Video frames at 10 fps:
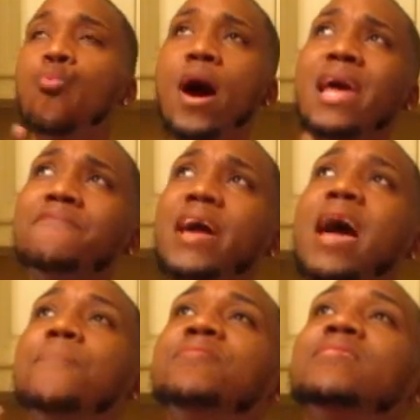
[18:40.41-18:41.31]
Whatever
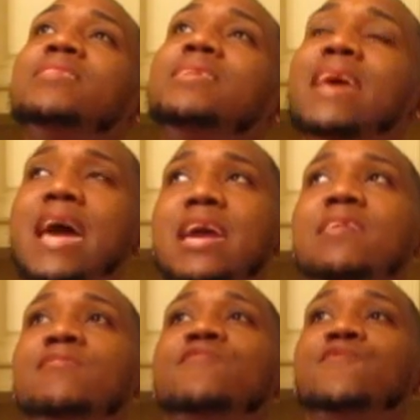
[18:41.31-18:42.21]
happened to the
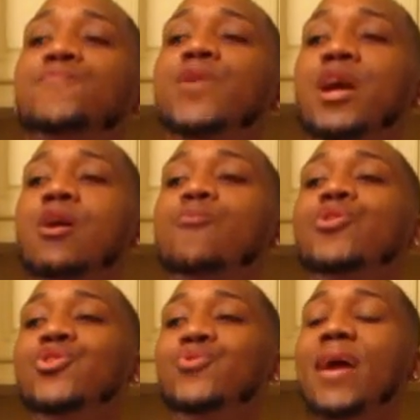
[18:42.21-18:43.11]
days to where
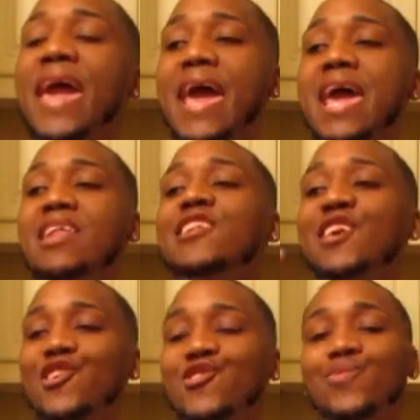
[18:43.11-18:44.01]
when you had
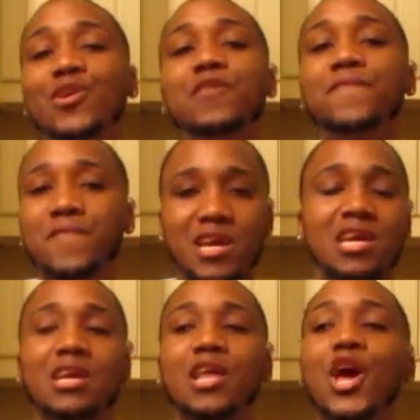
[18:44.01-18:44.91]
an issue with a
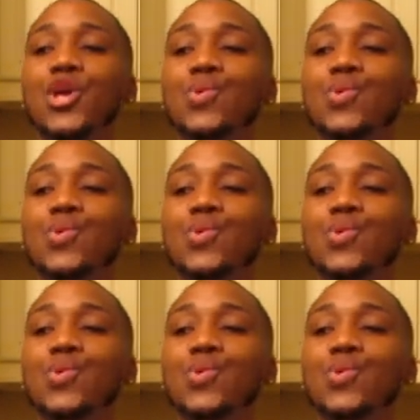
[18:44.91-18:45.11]
friend,